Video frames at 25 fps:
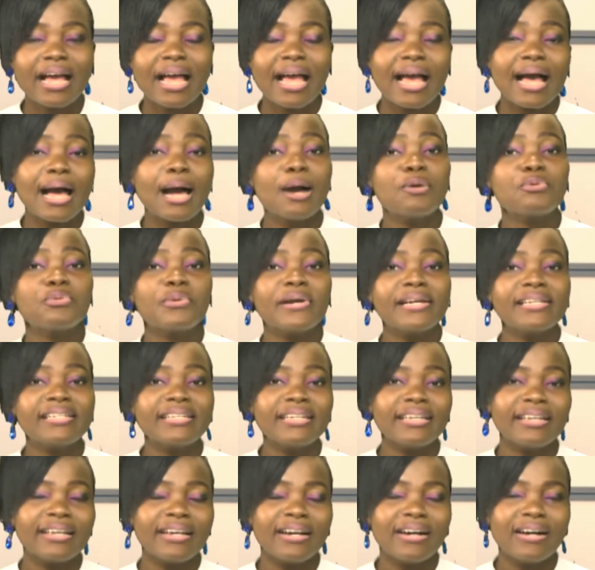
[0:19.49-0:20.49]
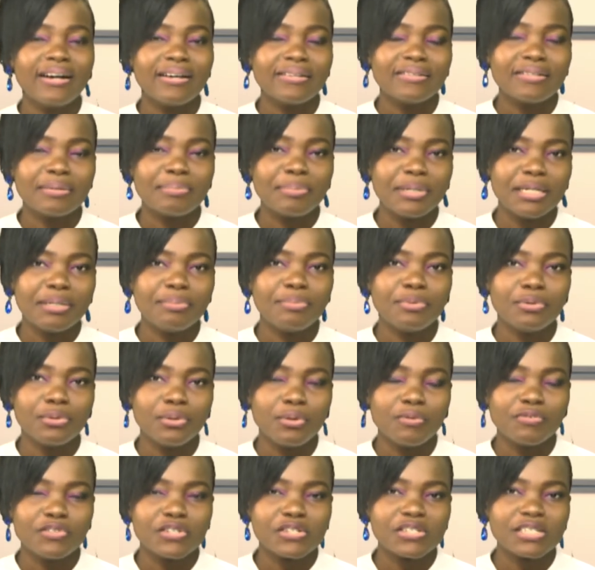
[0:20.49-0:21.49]
How ready are the people
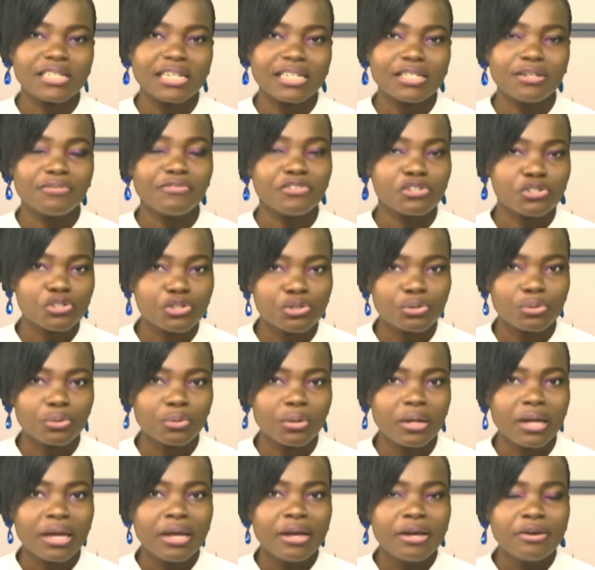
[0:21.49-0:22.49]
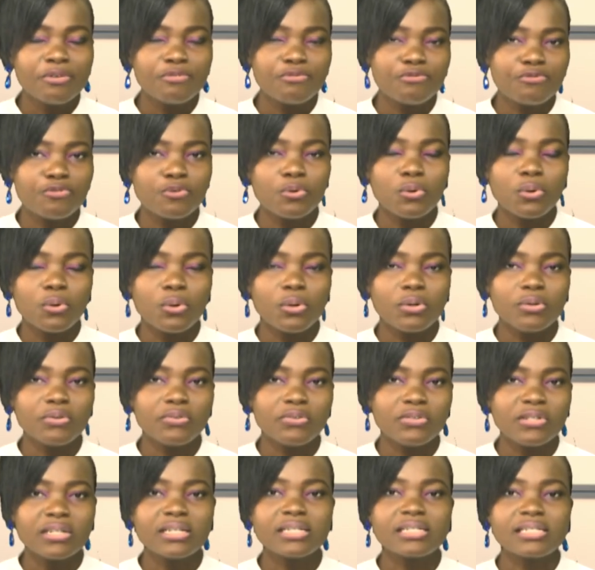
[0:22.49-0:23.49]
of the state of Osun for
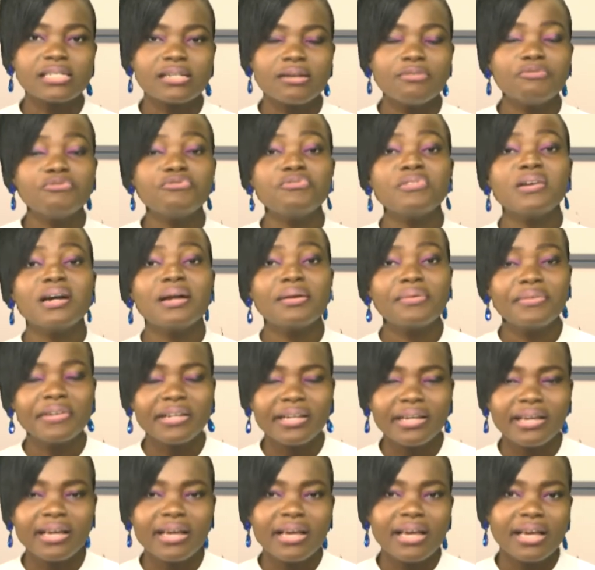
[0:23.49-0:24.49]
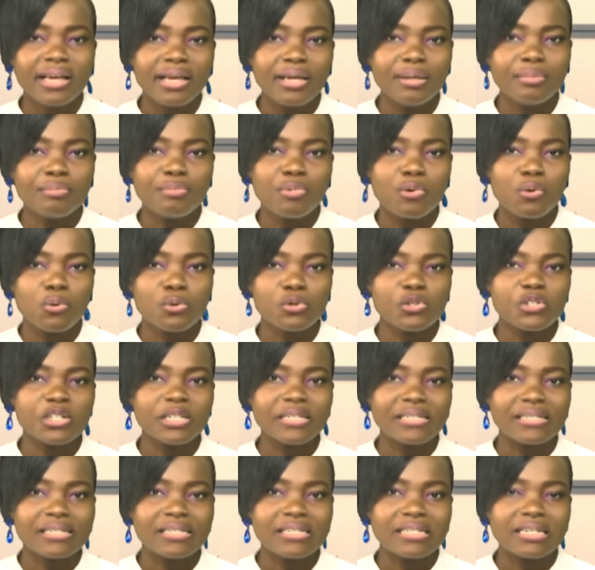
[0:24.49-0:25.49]
this very
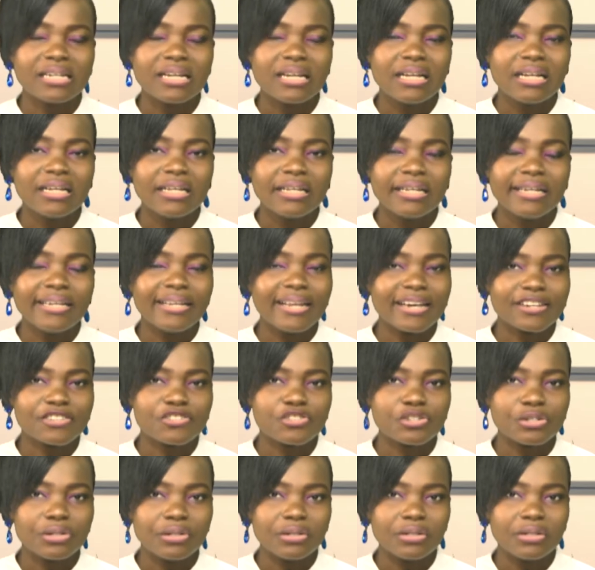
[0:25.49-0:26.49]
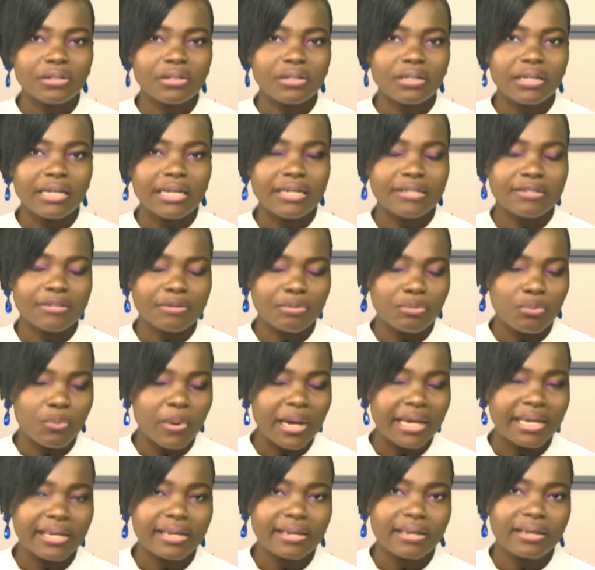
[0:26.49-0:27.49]
important election in the
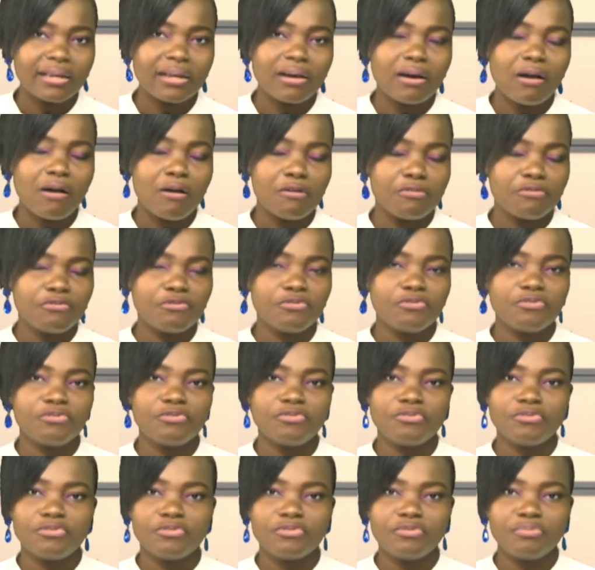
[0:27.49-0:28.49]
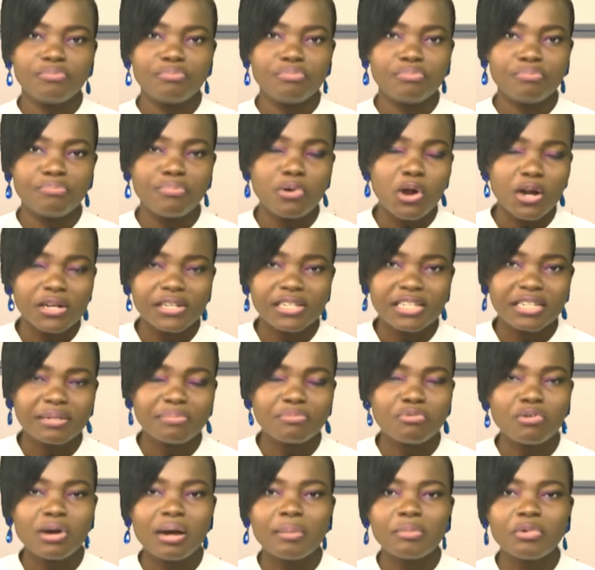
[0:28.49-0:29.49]
wake of party
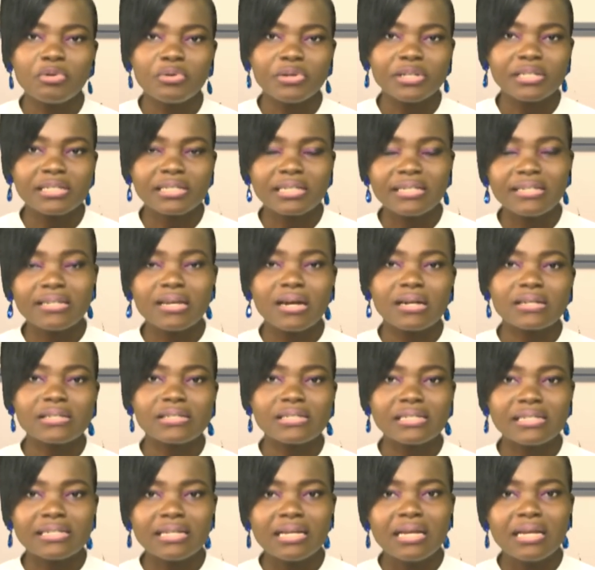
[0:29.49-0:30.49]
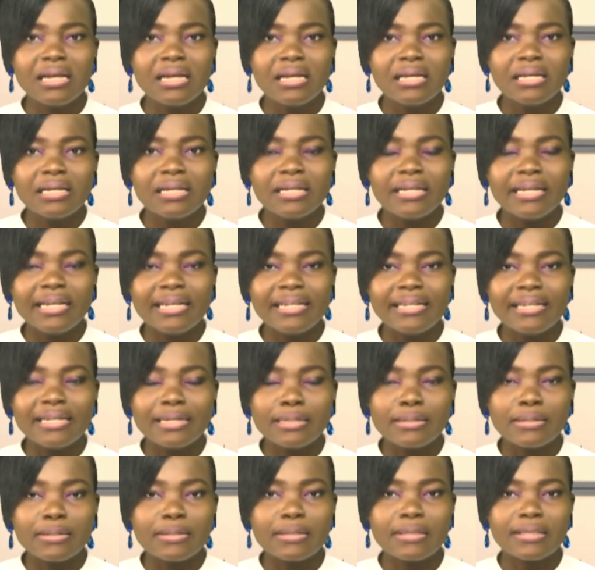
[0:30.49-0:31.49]
primaries conducted in
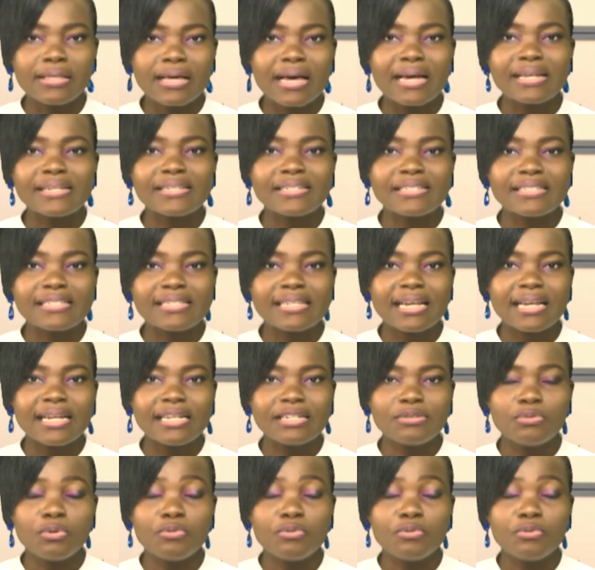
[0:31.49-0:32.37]
that state?